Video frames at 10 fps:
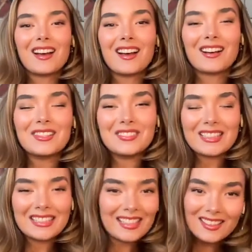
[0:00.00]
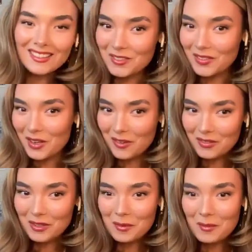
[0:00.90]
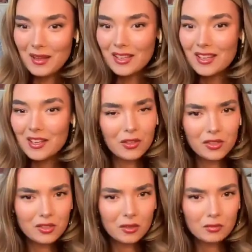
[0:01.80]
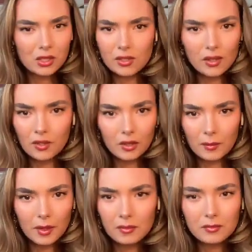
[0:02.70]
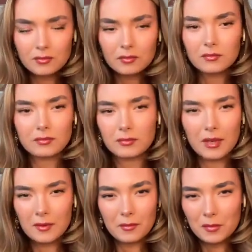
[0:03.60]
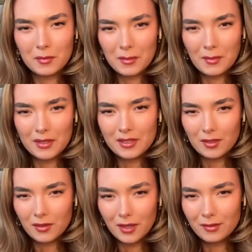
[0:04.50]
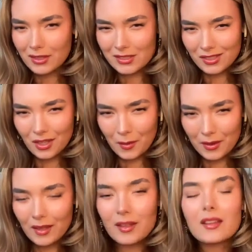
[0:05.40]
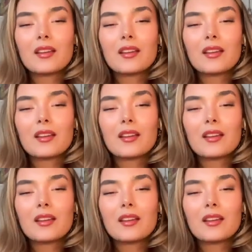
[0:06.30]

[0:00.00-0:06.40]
I think that threw me off a little bit. Also, let's not talk about my room being messy. Let's not talk about that.